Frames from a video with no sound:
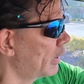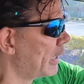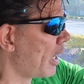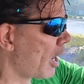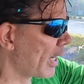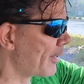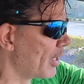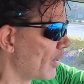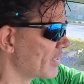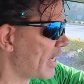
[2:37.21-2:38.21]
All I
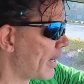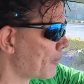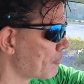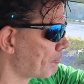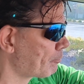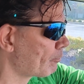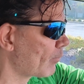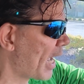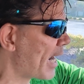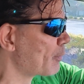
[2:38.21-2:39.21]
know is that
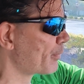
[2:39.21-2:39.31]
I